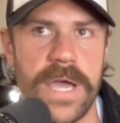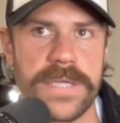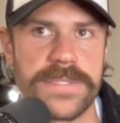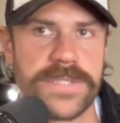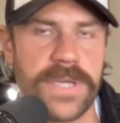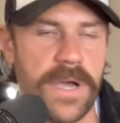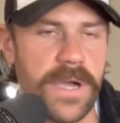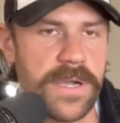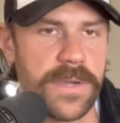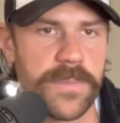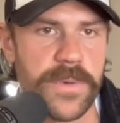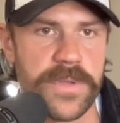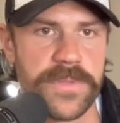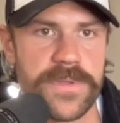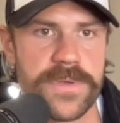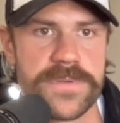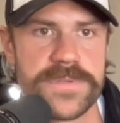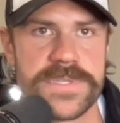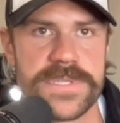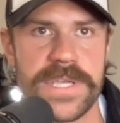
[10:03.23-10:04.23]
I talk about
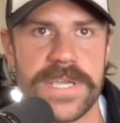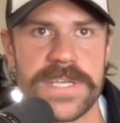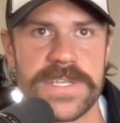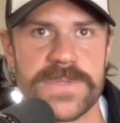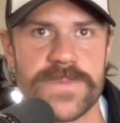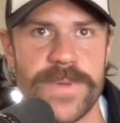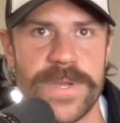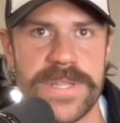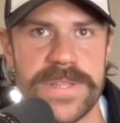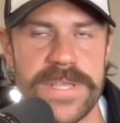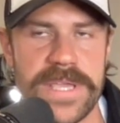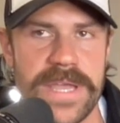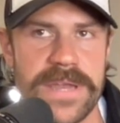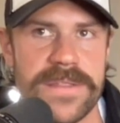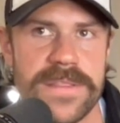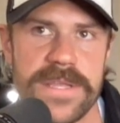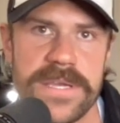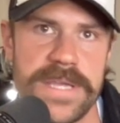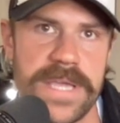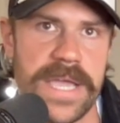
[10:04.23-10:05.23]
those things, but at the end
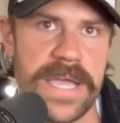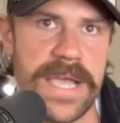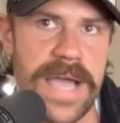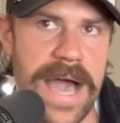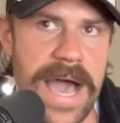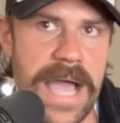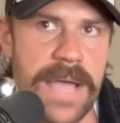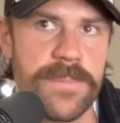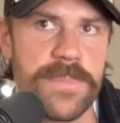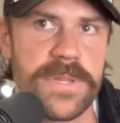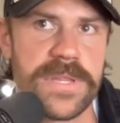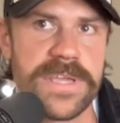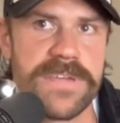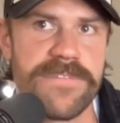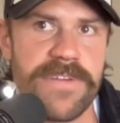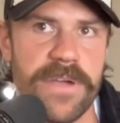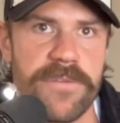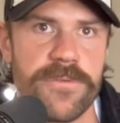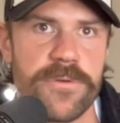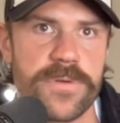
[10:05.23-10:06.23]
of the day, I
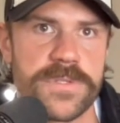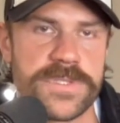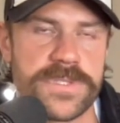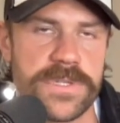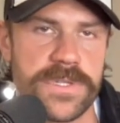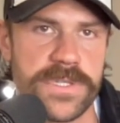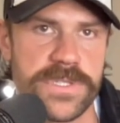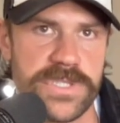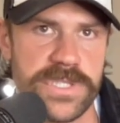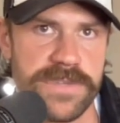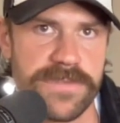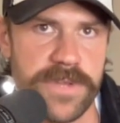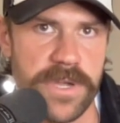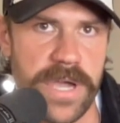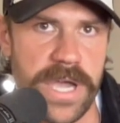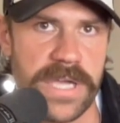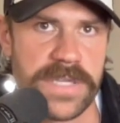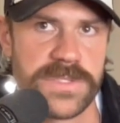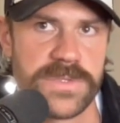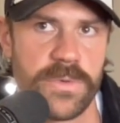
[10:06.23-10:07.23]
believe everyone's going to achieve their
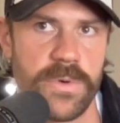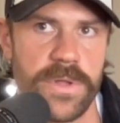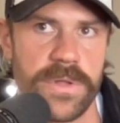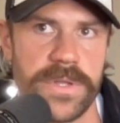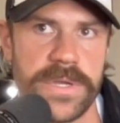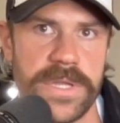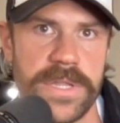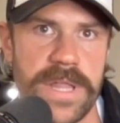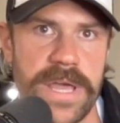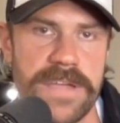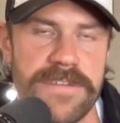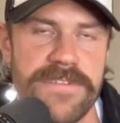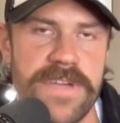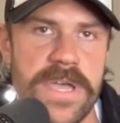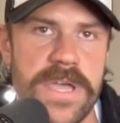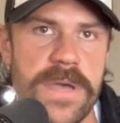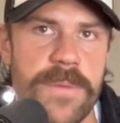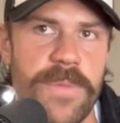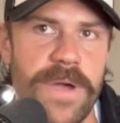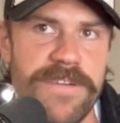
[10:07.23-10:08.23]
highest quality life
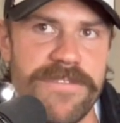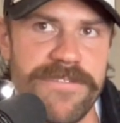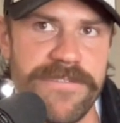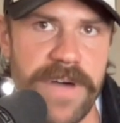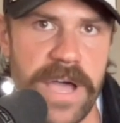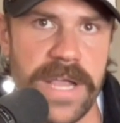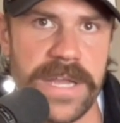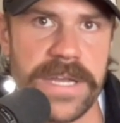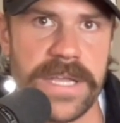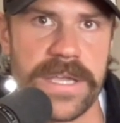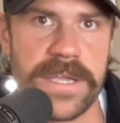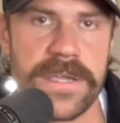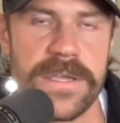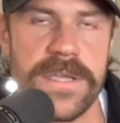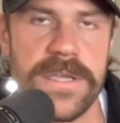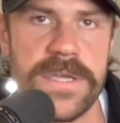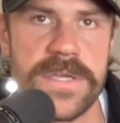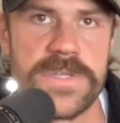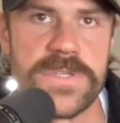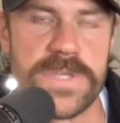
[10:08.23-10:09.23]
by finding
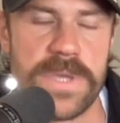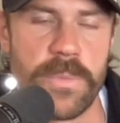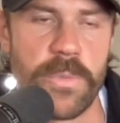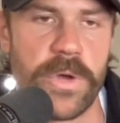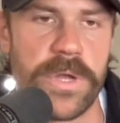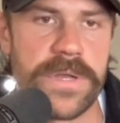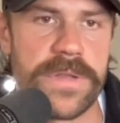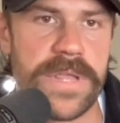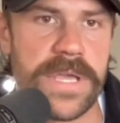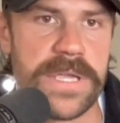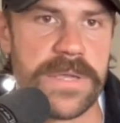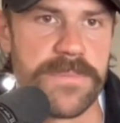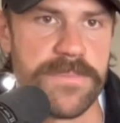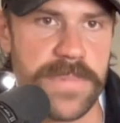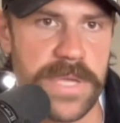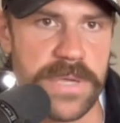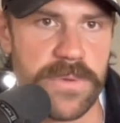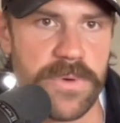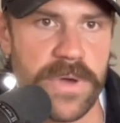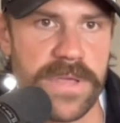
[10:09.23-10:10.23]
someone they can
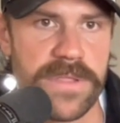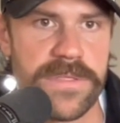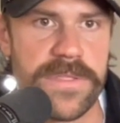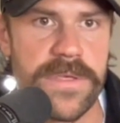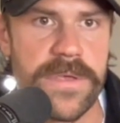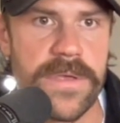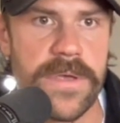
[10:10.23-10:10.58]
be with,